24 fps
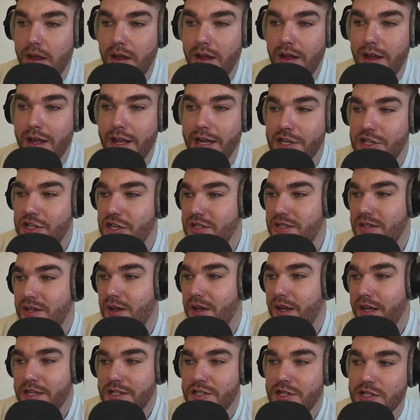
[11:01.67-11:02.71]
it's just,
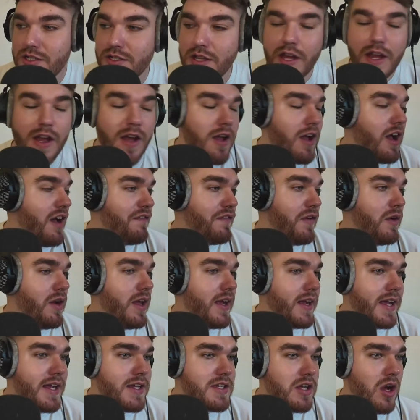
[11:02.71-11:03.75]
I feel
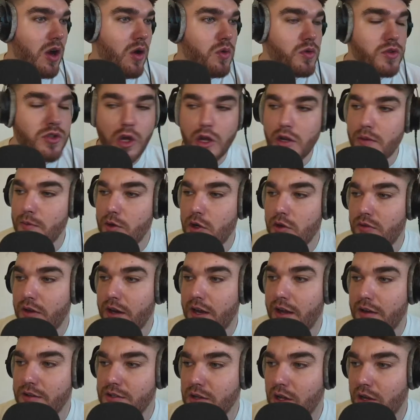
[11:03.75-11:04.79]
like his whole Tottenham
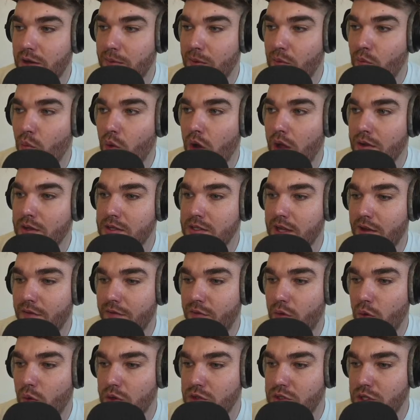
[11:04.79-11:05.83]
career has kind of been one step
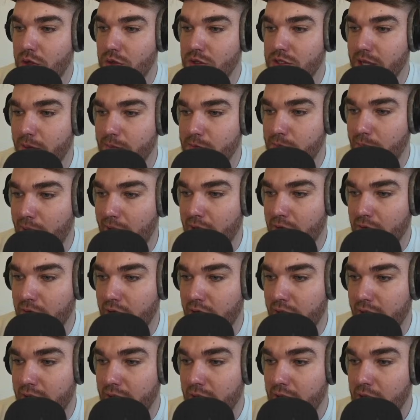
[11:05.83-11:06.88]
forward, two steps back,
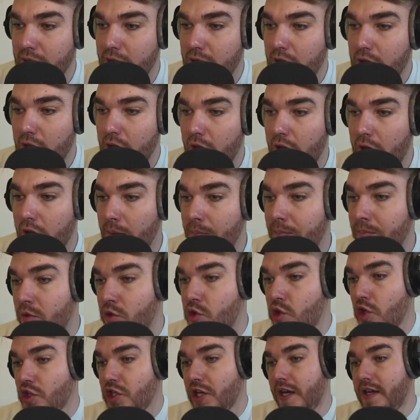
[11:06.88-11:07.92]
really.
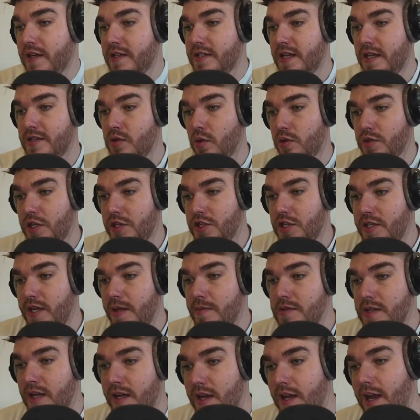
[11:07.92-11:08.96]
Josh Hayden says also just
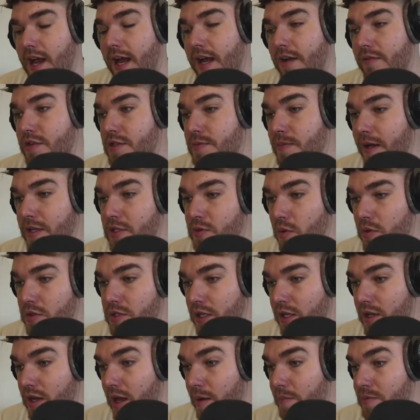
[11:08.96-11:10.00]
seems like a lack of respect towards
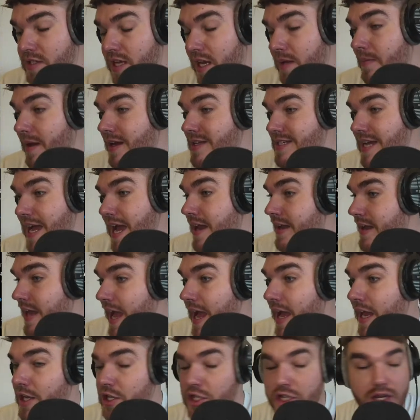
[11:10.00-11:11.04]
the club, teammates, and
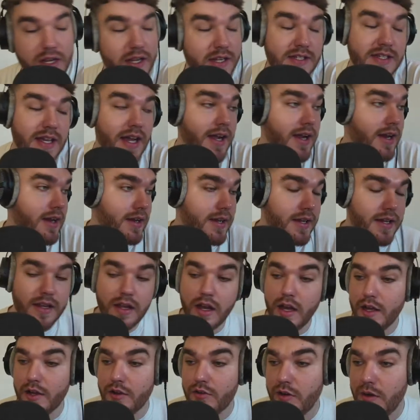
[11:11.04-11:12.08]
Ange. Exactly,
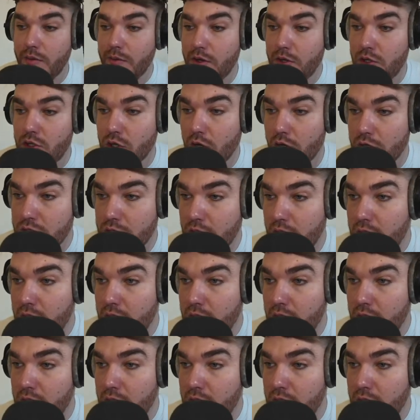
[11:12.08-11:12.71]
I agree with you, Josh.